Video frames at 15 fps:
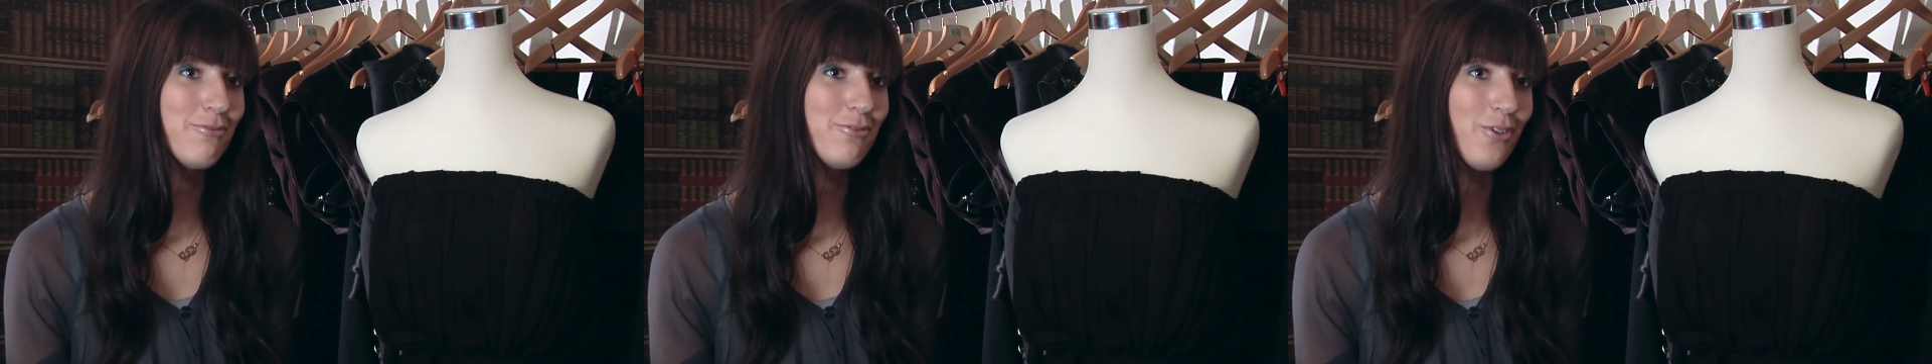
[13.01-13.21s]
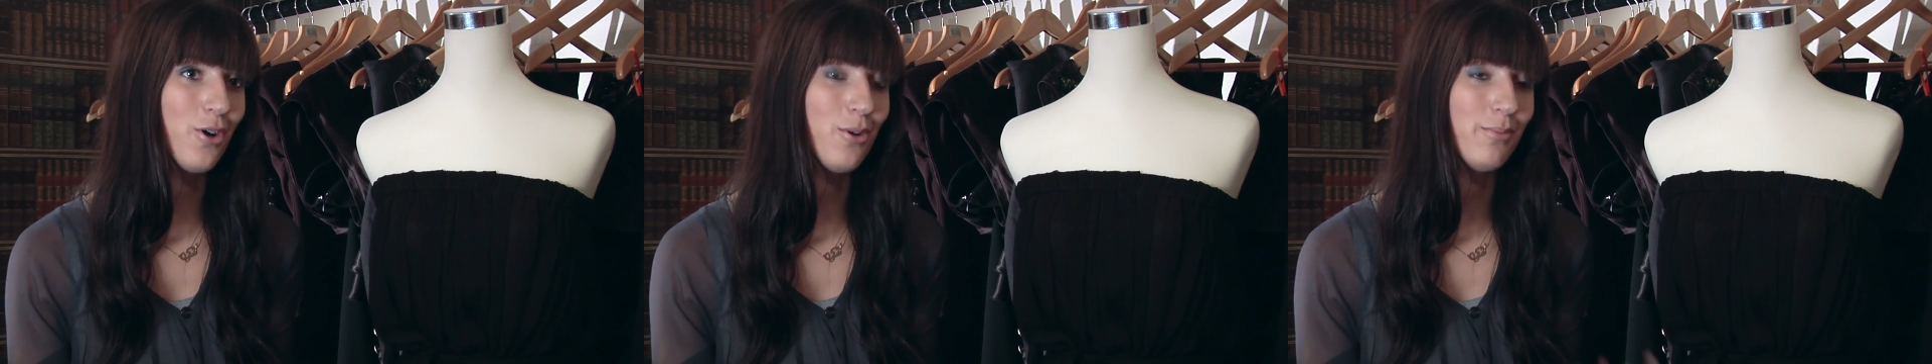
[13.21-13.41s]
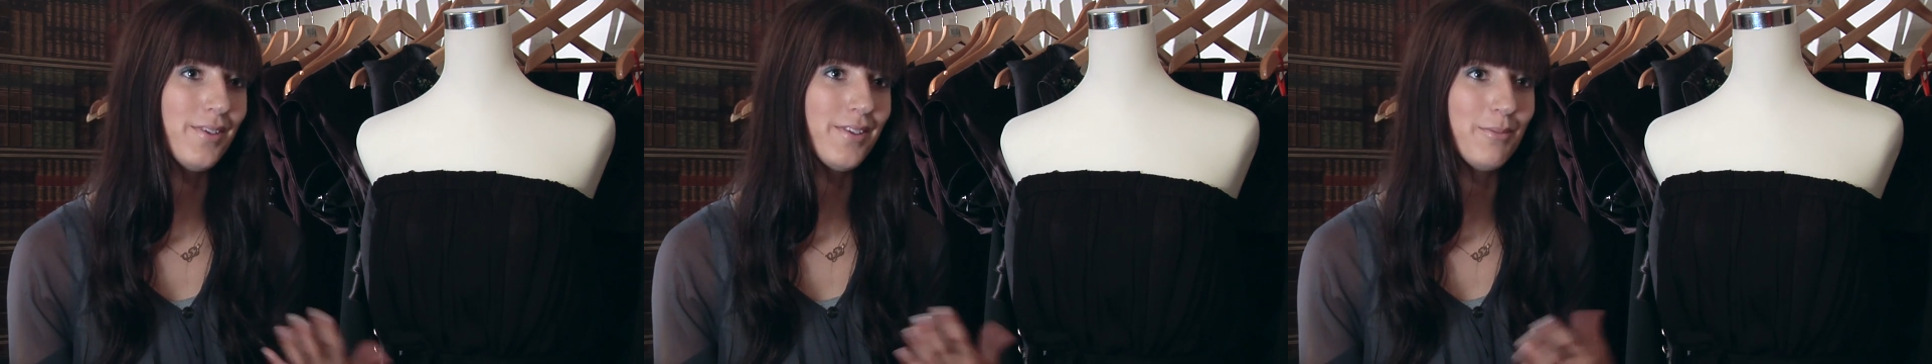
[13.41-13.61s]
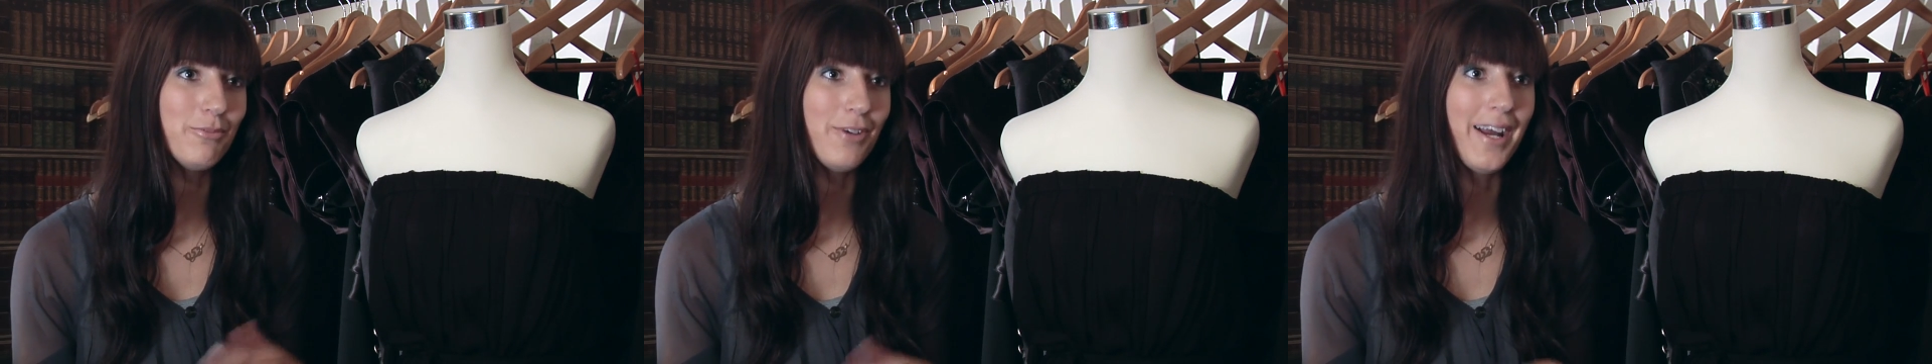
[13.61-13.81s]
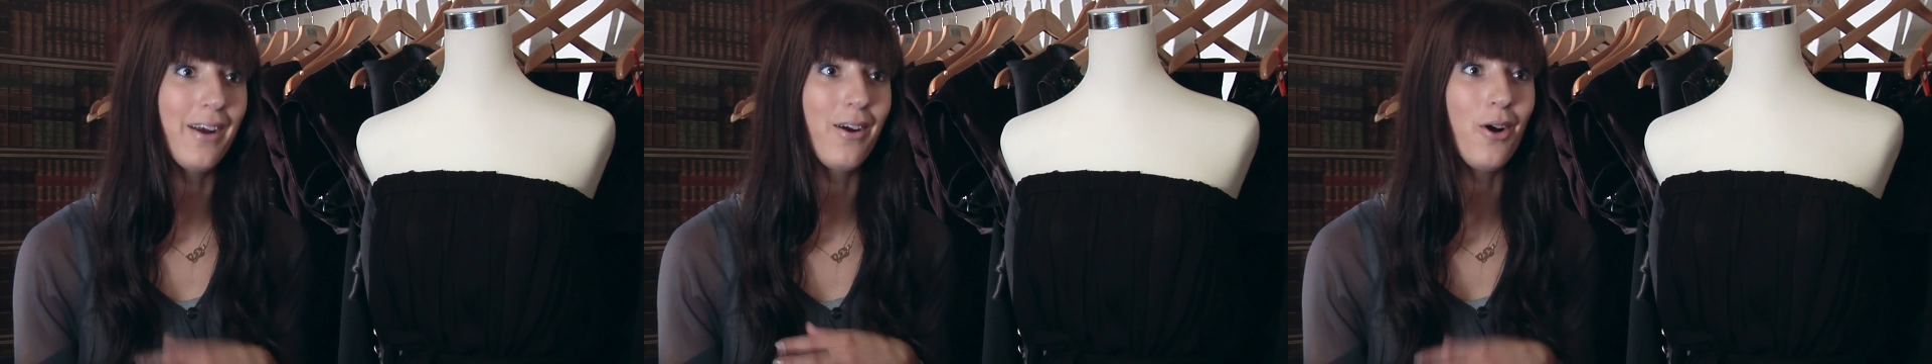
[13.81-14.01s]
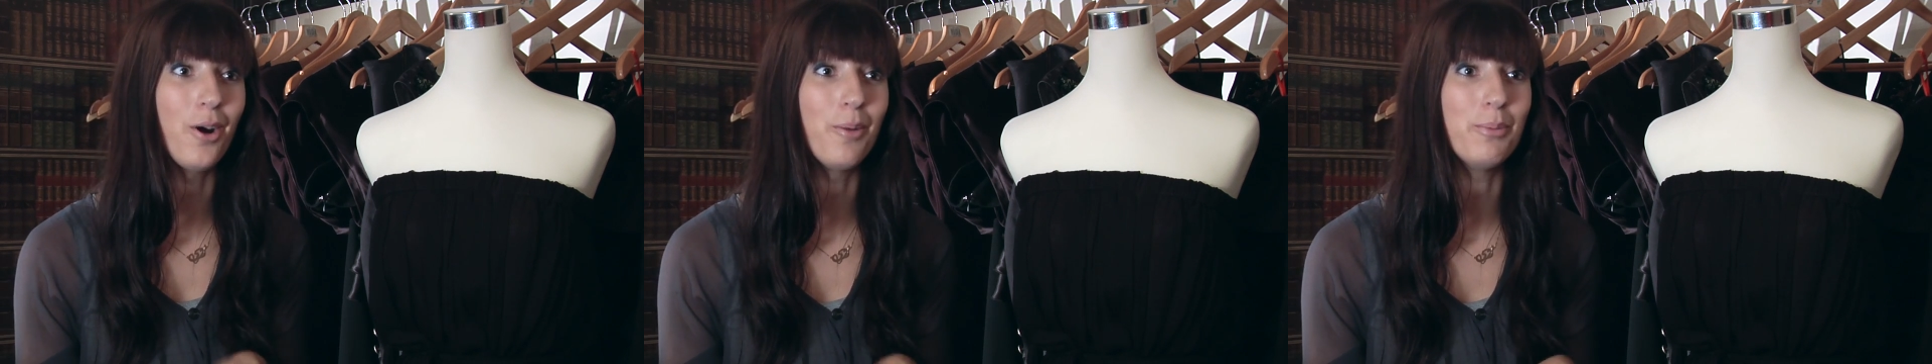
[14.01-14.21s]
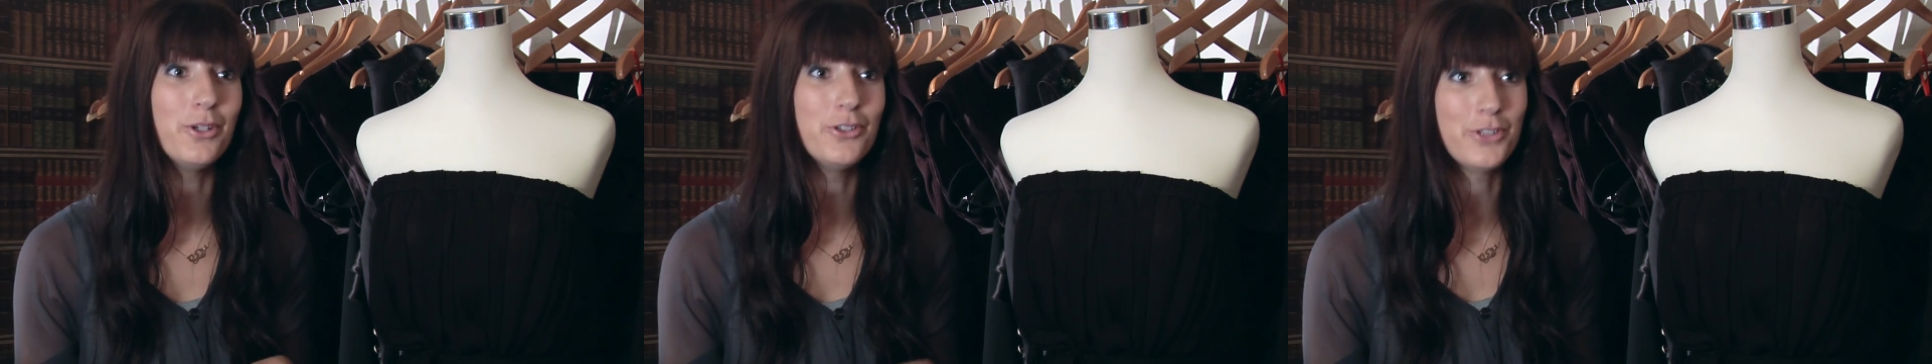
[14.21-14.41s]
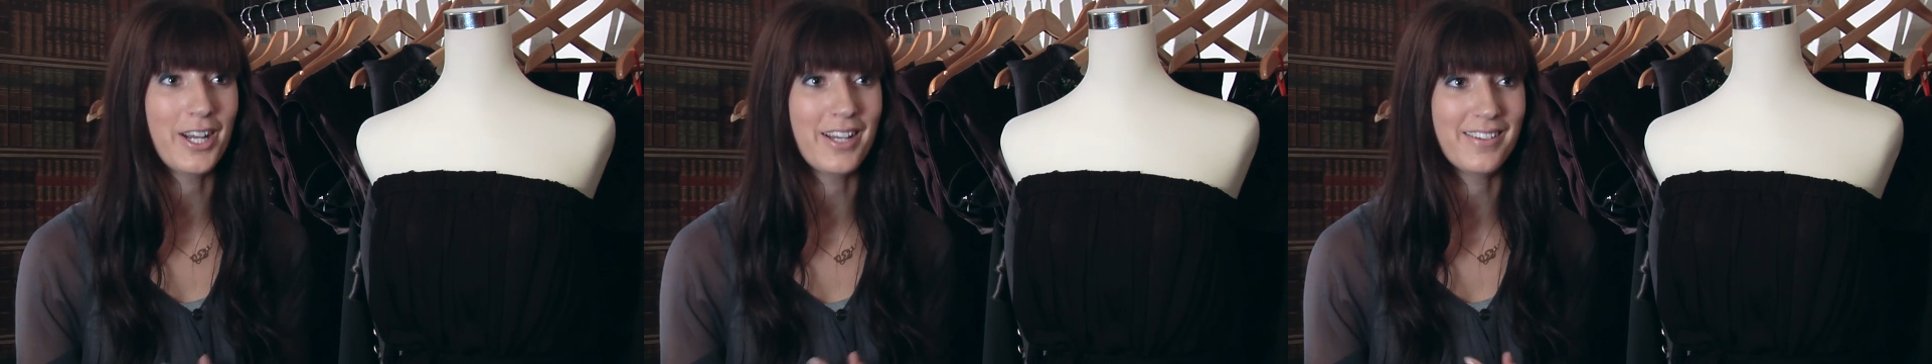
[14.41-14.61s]
from some red
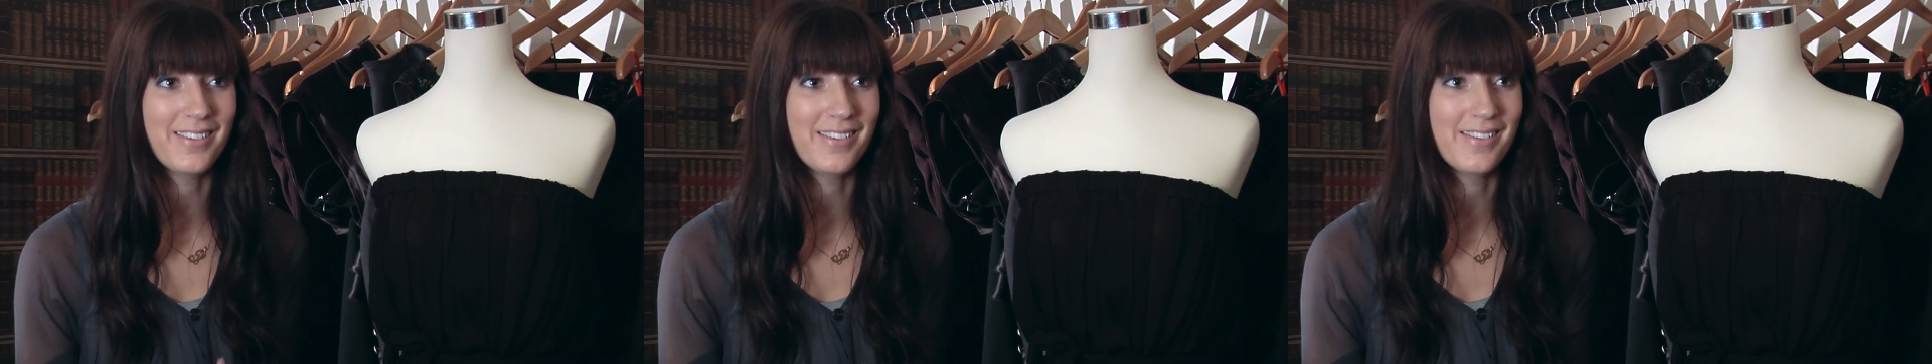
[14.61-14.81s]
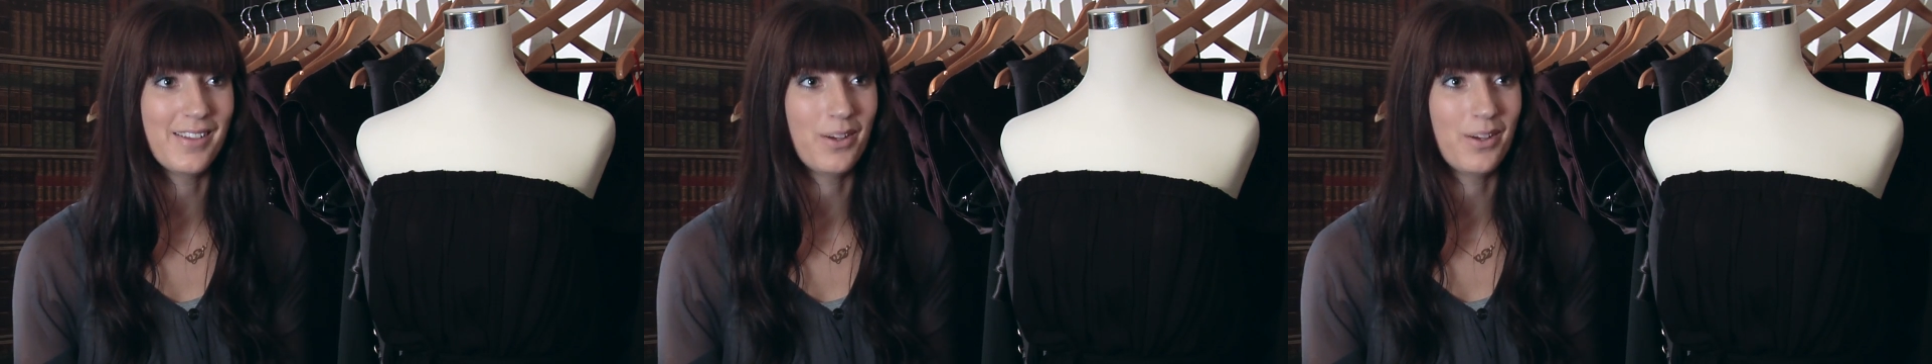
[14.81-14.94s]
carpet dresses